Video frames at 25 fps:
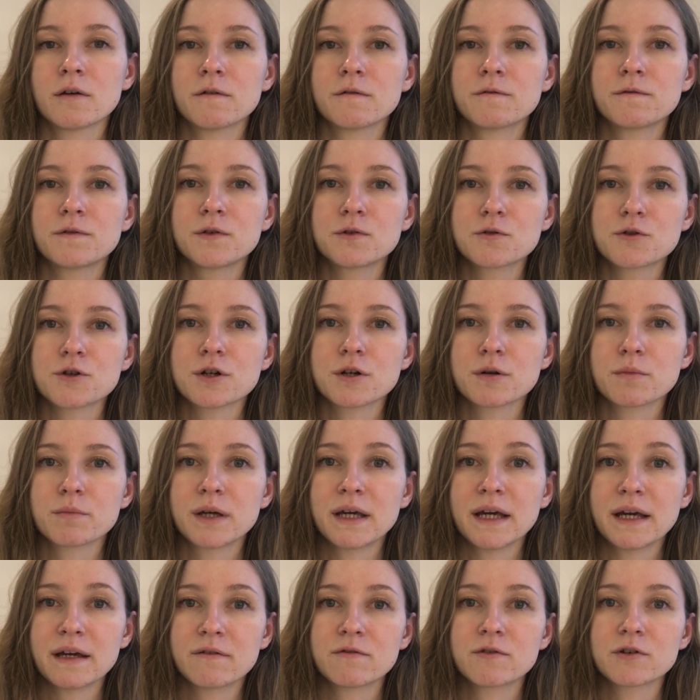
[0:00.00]
future
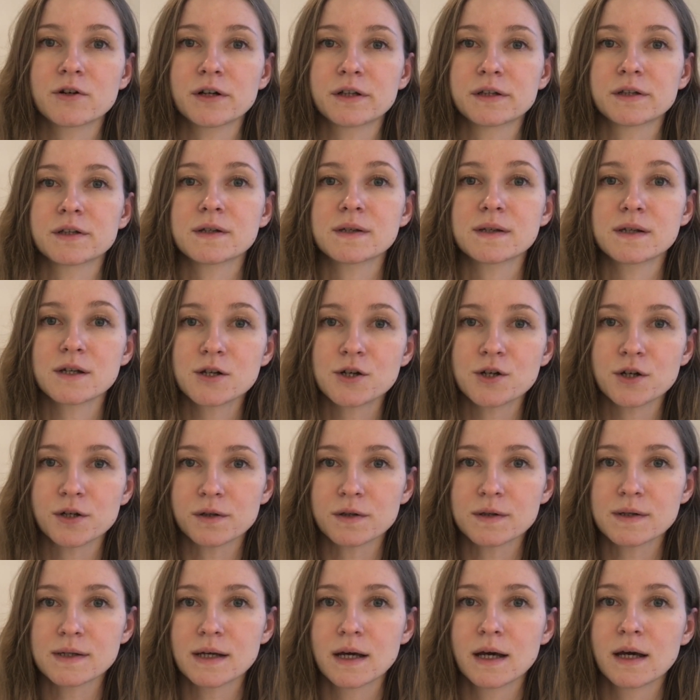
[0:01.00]
behavior and
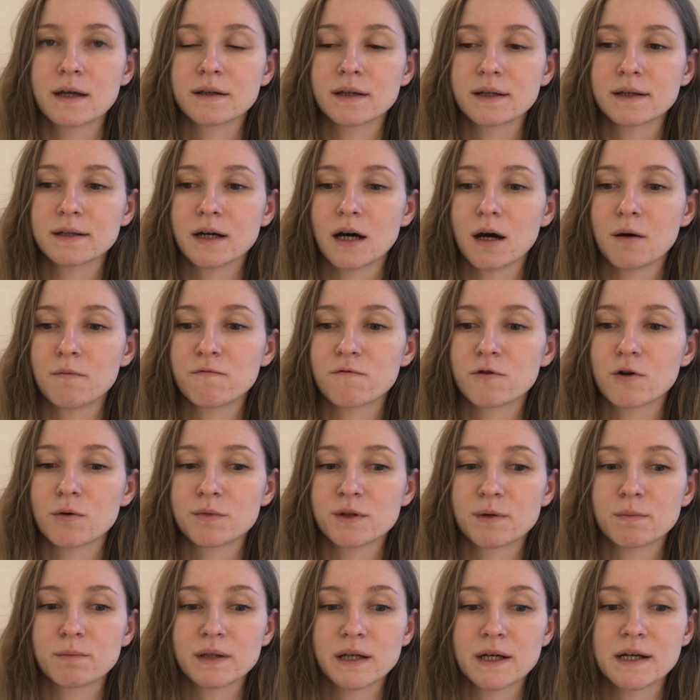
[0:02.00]
decisions that come from
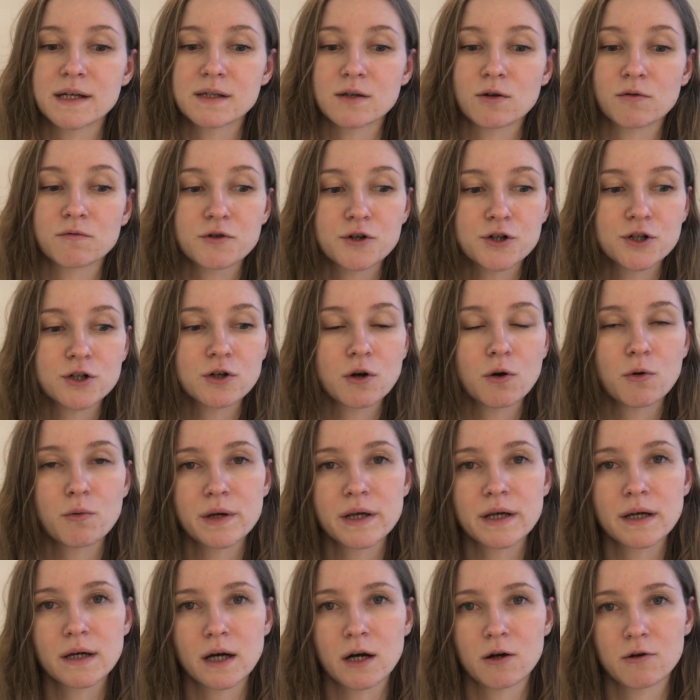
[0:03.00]
the place of
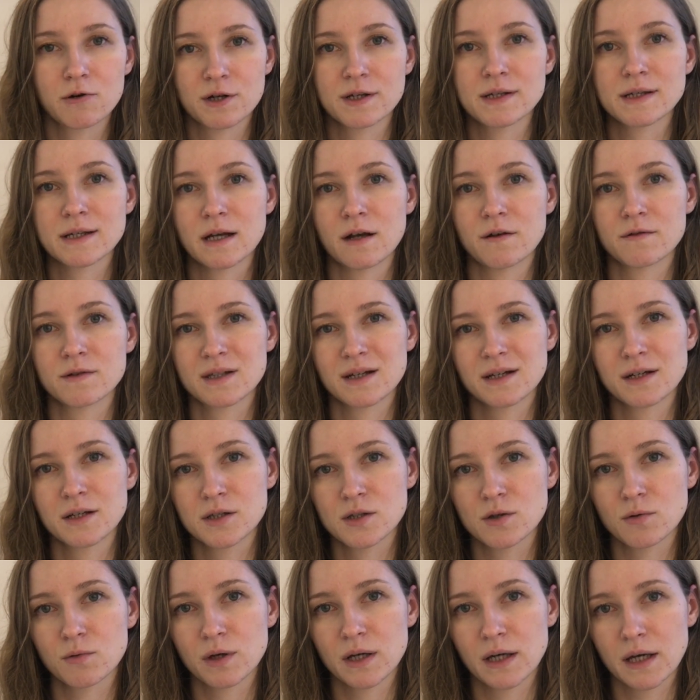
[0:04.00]
showing ourselves that
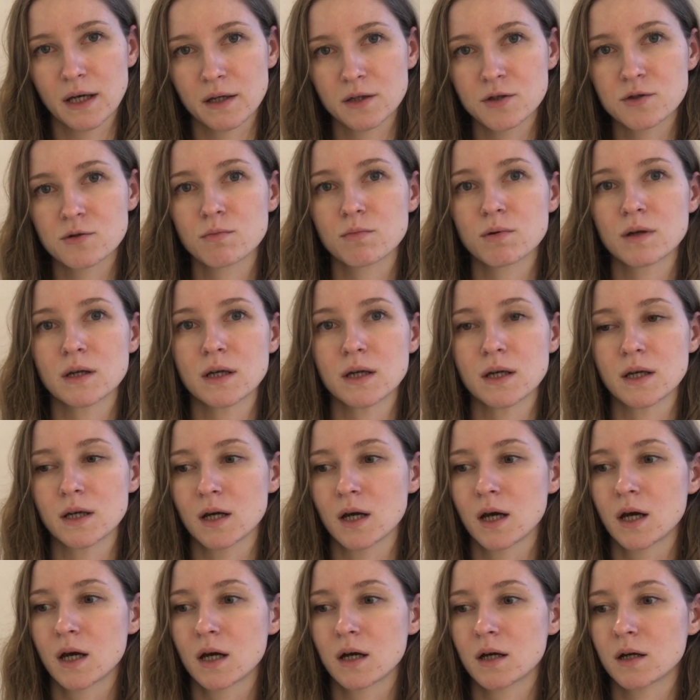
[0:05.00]
it's okay to be,
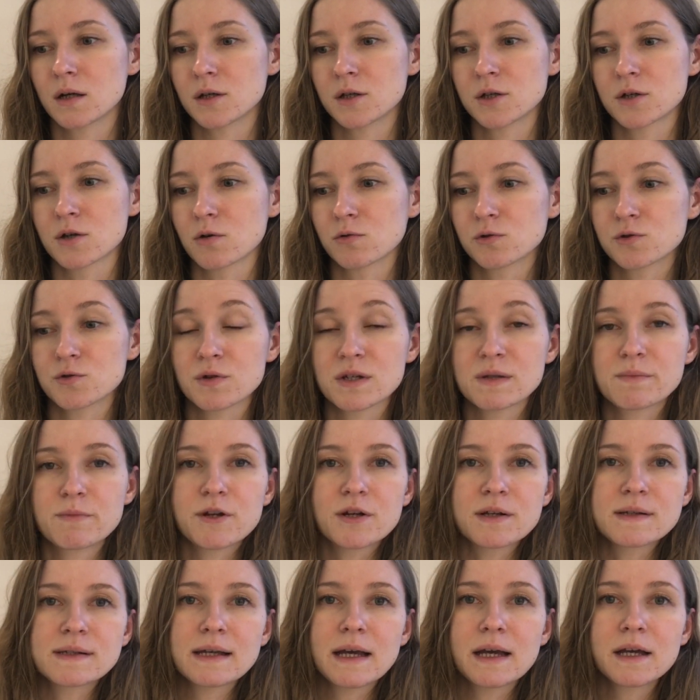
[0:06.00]
you know, to
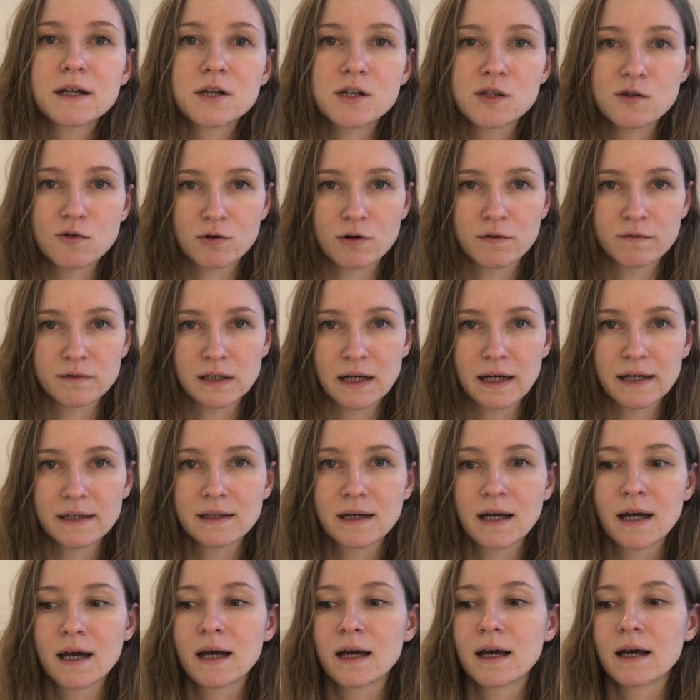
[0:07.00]
experience any sort of night,
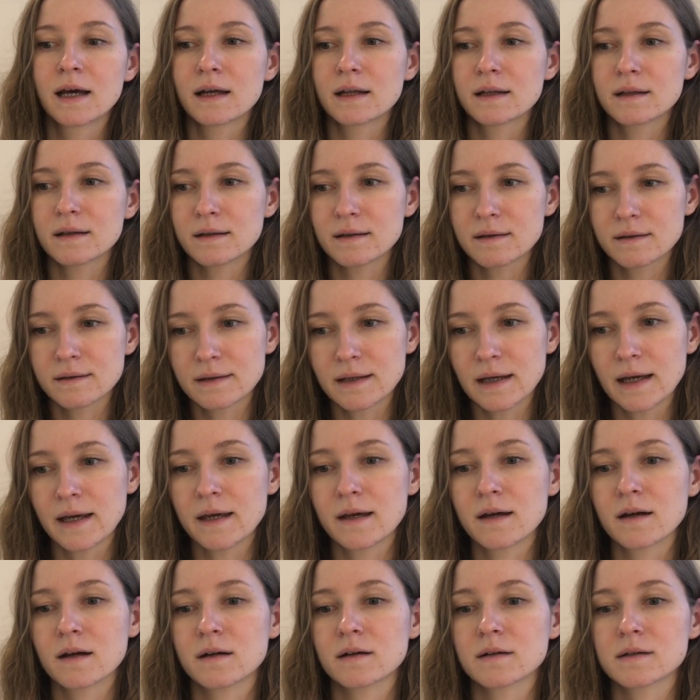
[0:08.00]
they
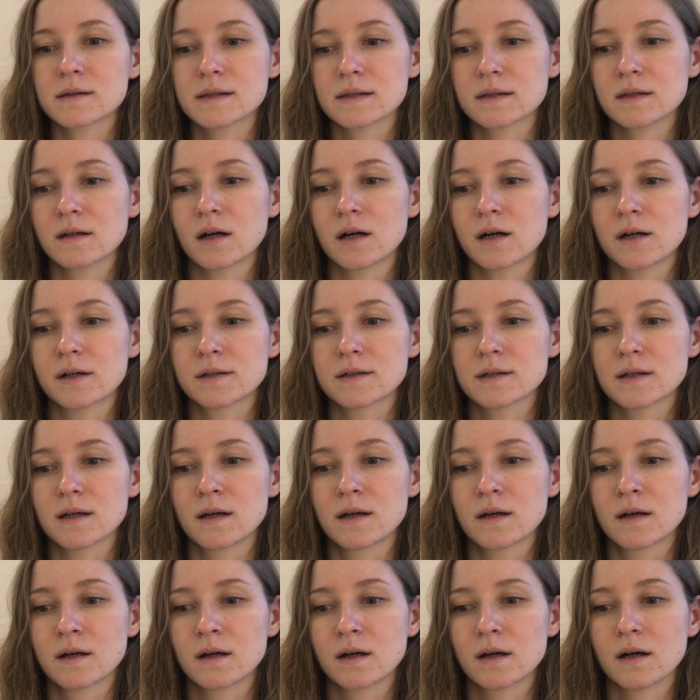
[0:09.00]
start
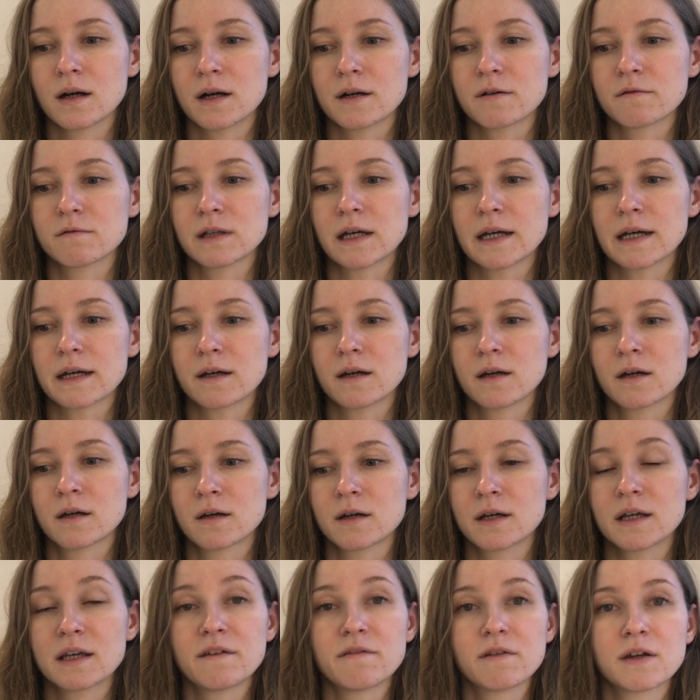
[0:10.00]
kind of like
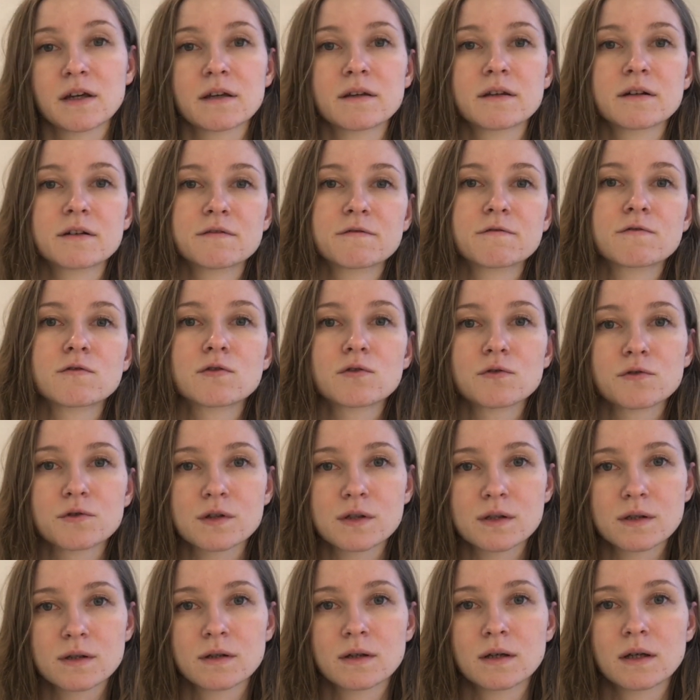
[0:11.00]
giving their
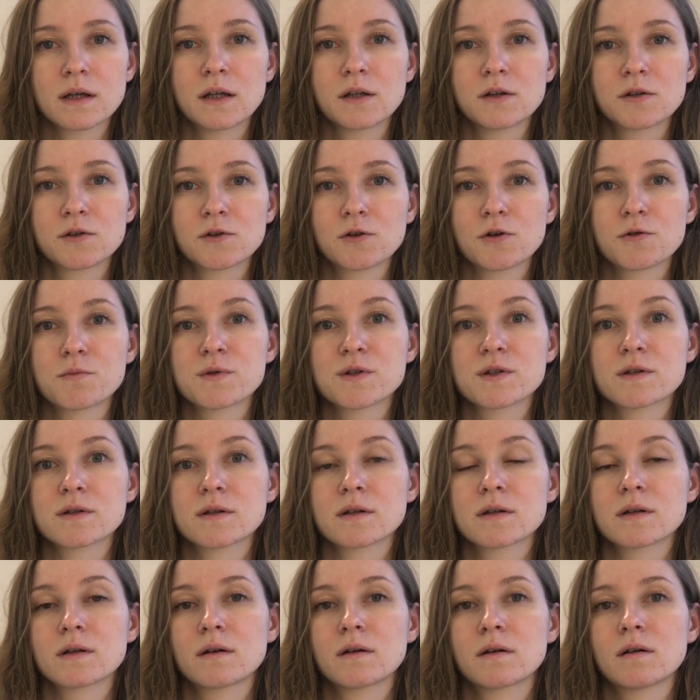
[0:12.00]
fruits in terms
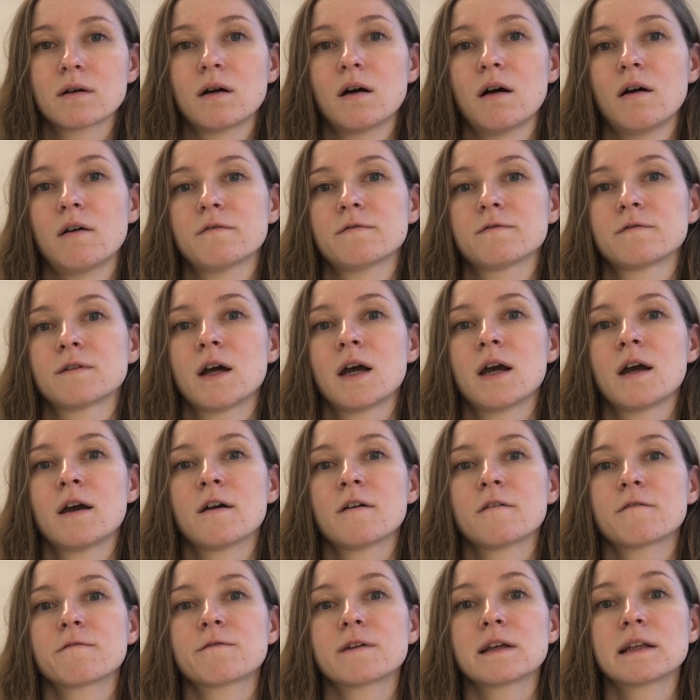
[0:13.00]
of
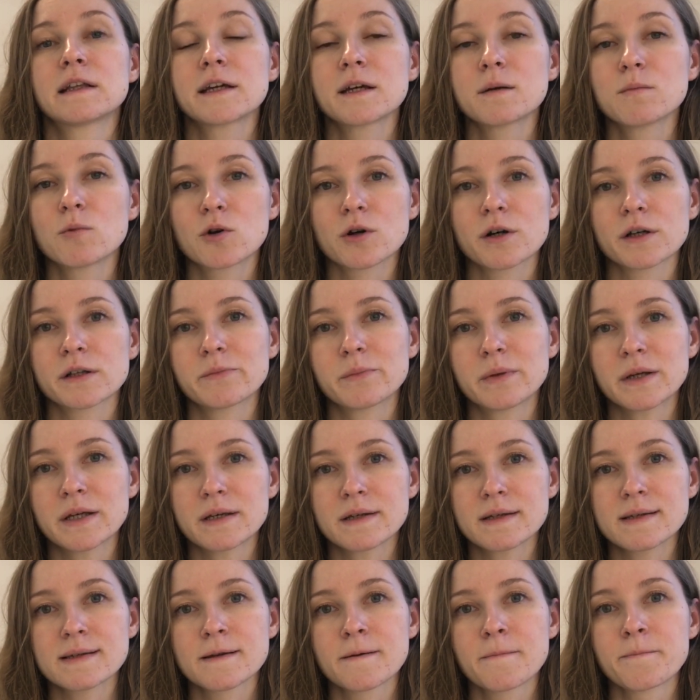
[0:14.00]
feeling more at
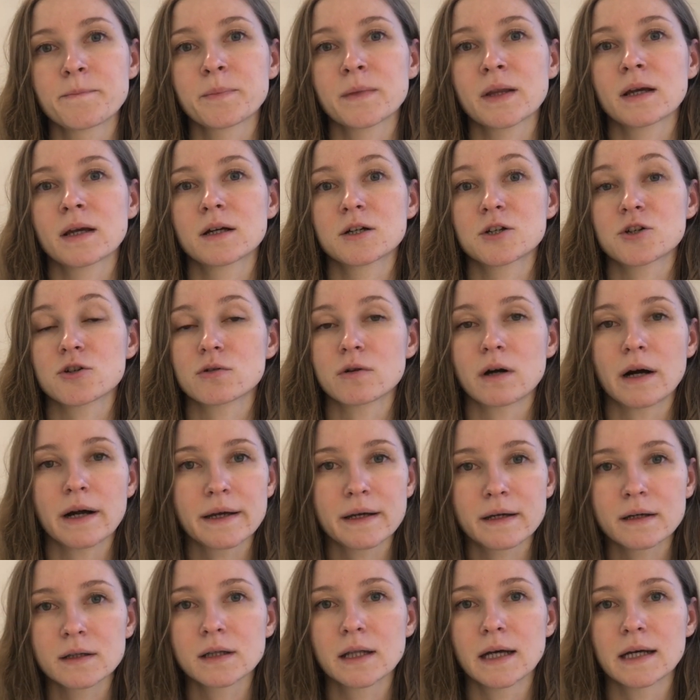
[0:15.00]
peace,
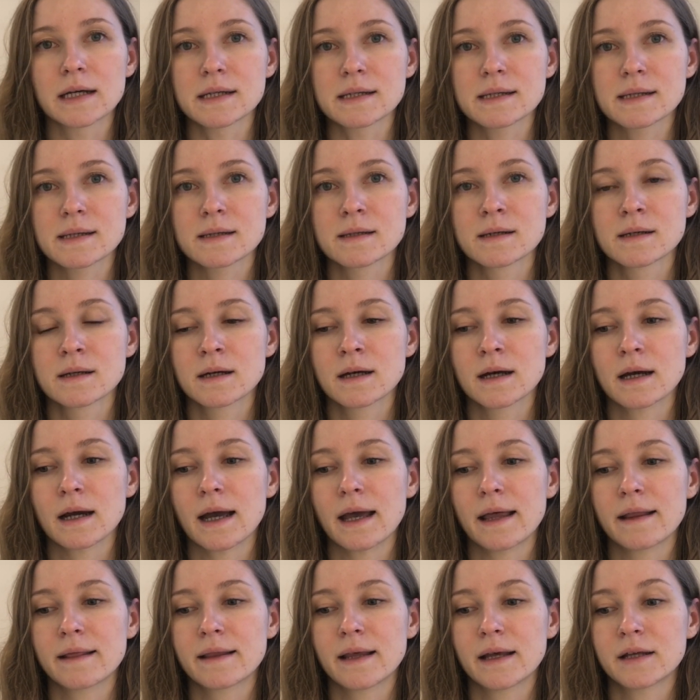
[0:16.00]
trying less,
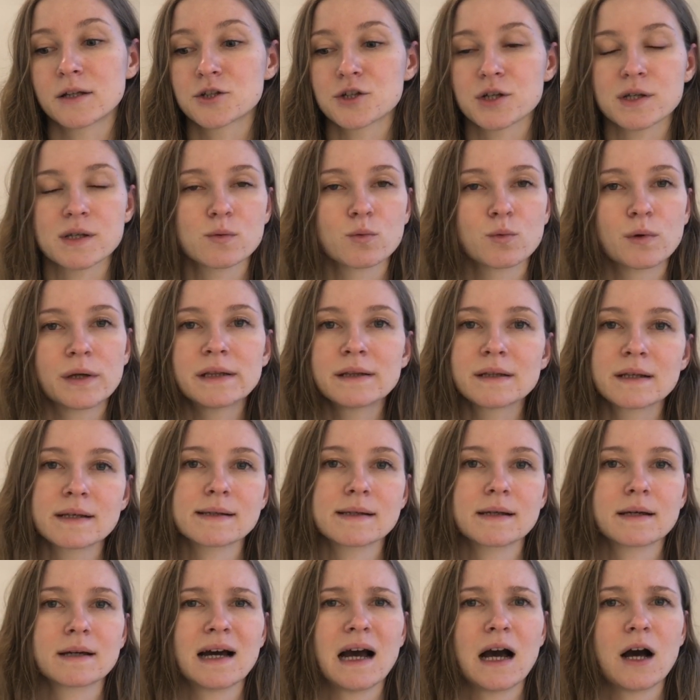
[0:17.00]
and then just
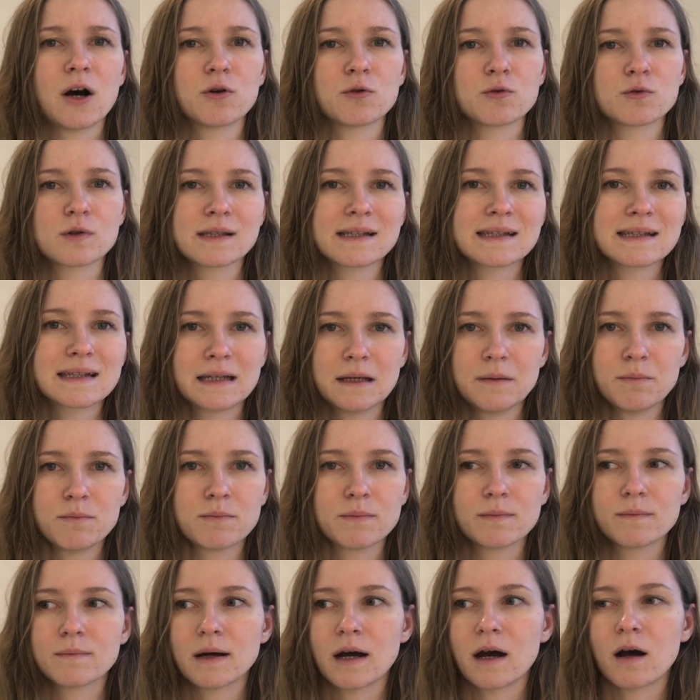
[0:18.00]
witnessing how
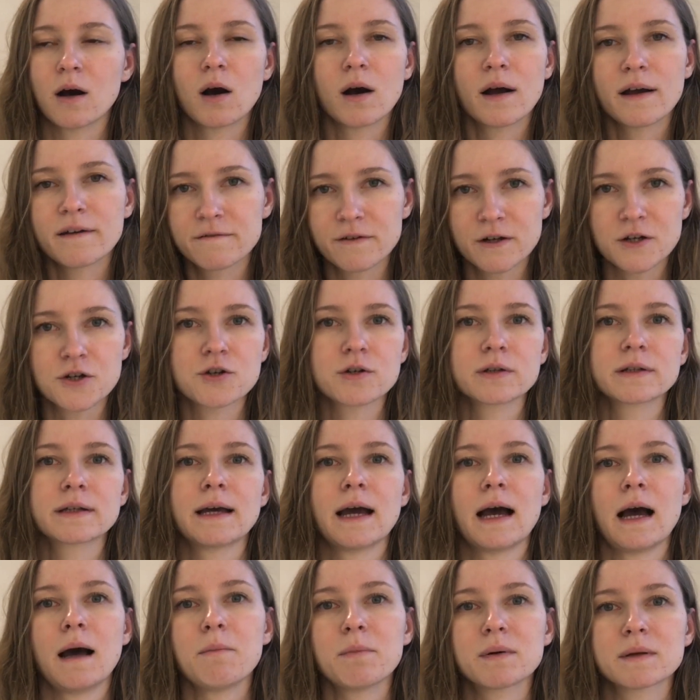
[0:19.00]
sleep eventually
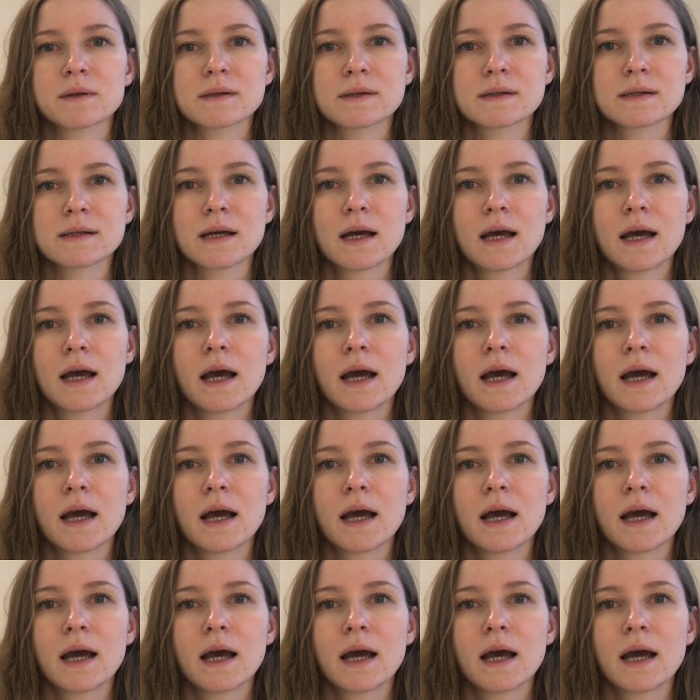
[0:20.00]
happens.